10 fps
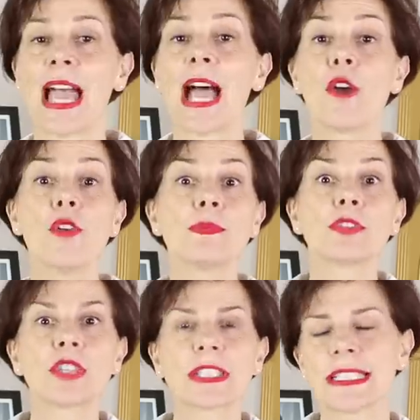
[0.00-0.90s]
I hope
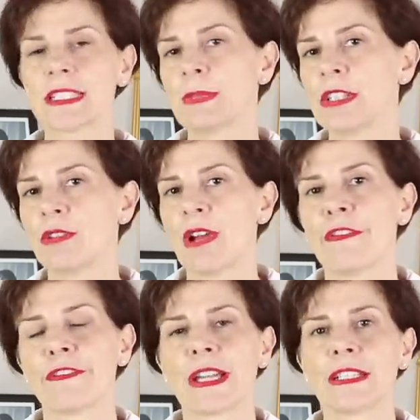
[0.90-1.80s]
just like me, you are a
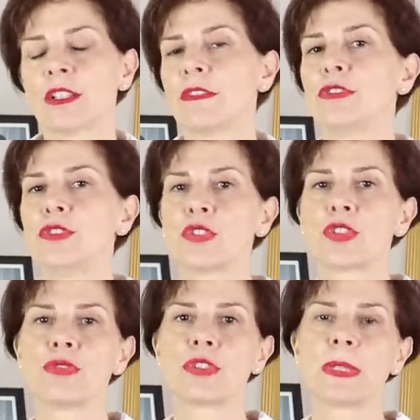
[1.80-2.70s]
fan of new
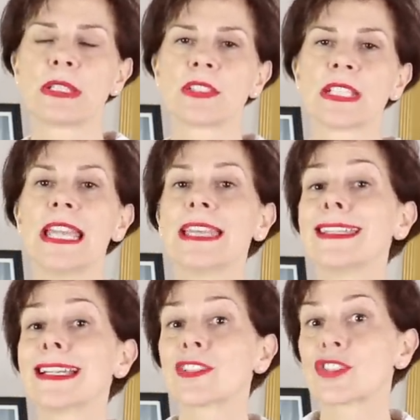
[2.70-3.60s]
shoes because
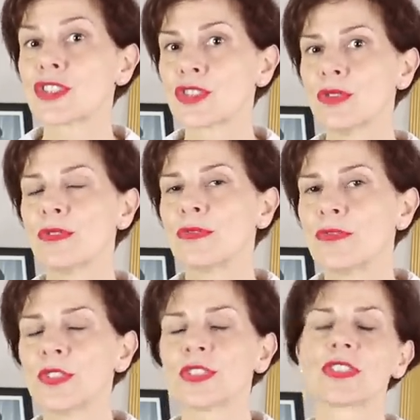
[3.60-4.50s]
they are so
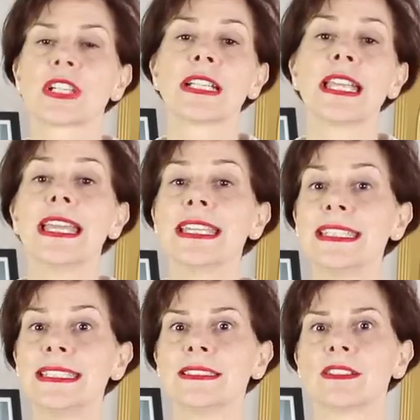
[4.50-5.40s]
versatile
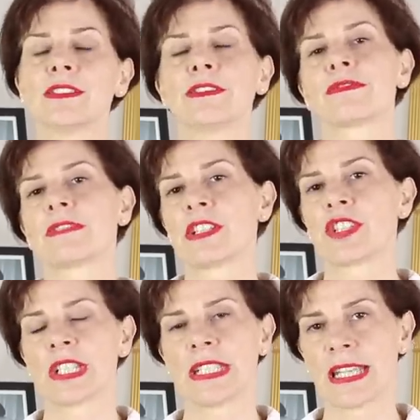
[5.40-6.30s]
in a French
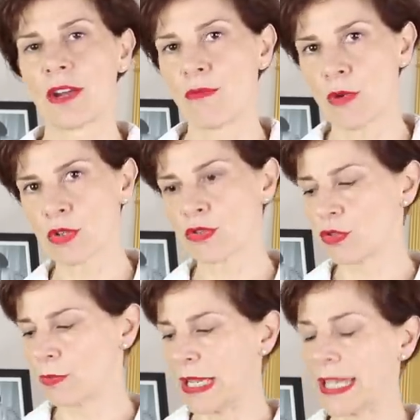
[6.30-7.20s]
chic
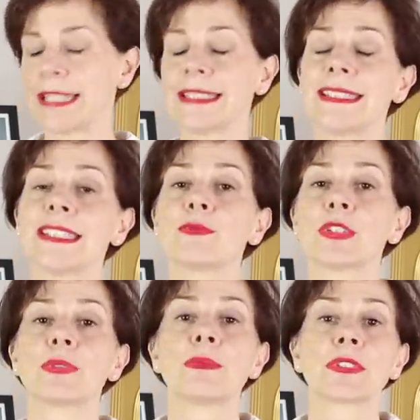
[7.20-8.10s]
wardrobe and this is
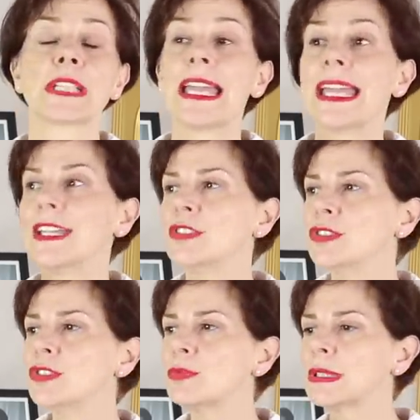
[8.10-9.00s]
what we want. And you
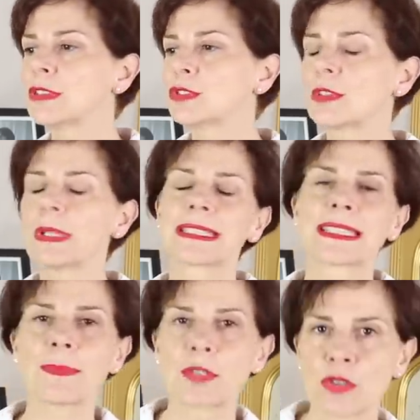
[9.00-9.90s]
know, when I talk about
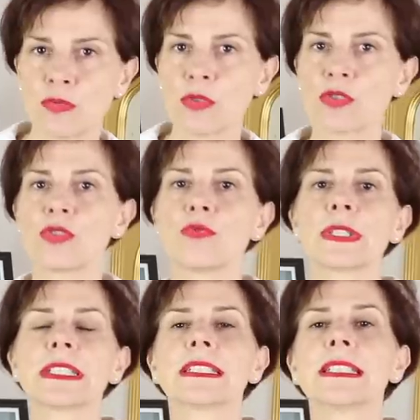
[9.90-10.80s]
capsule wardrobe,
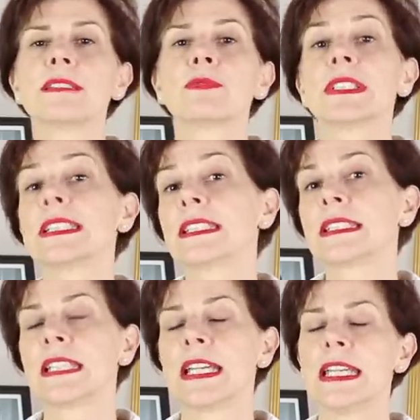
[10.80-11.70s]
what it is, what is it?